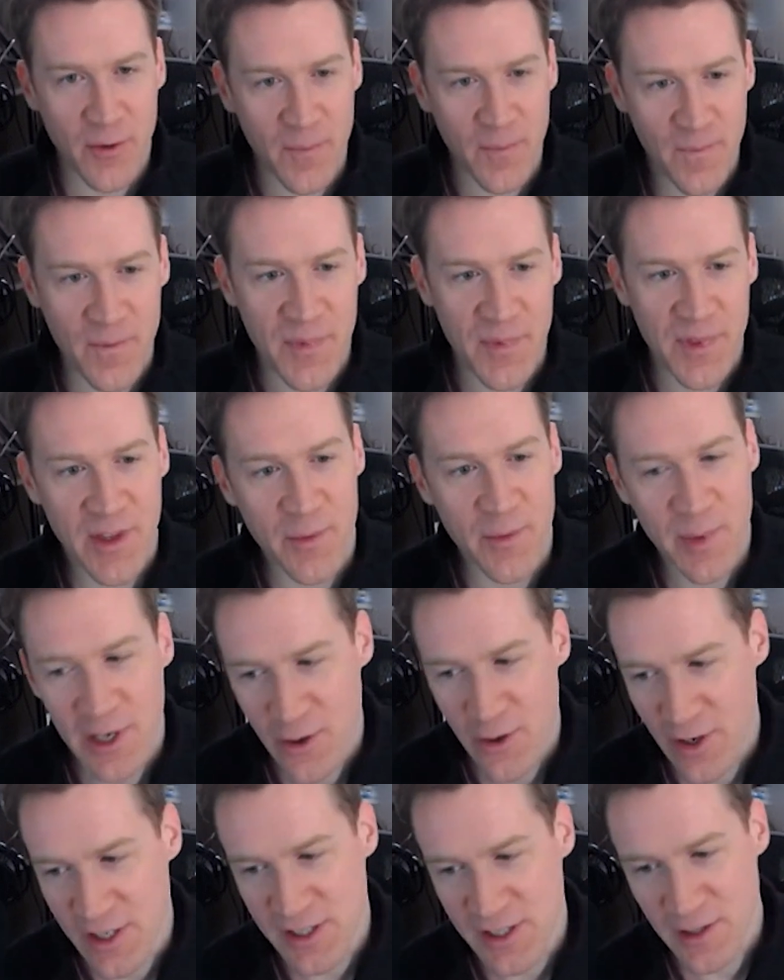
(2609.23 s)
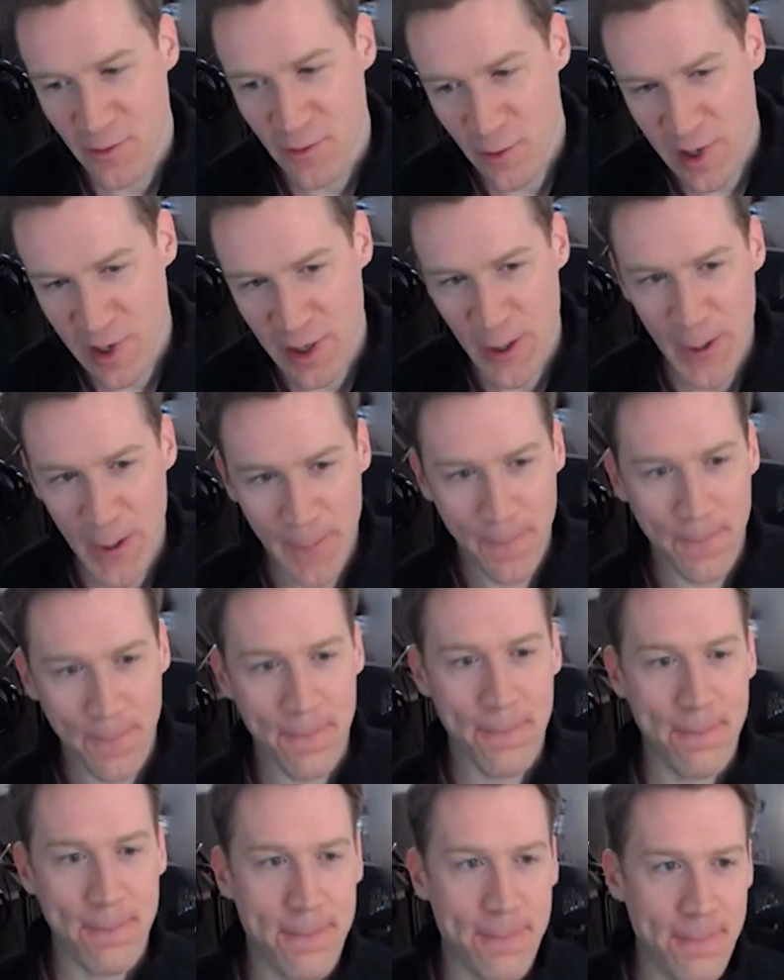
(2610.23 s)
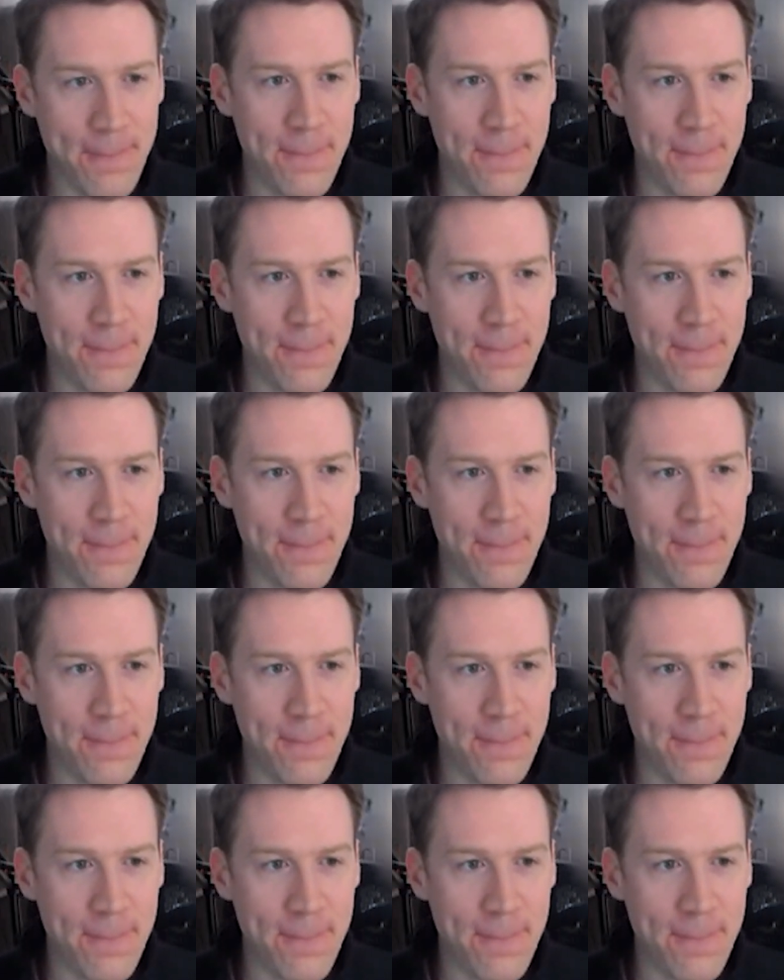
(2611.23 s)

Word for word: so the Bitcoin isn't real.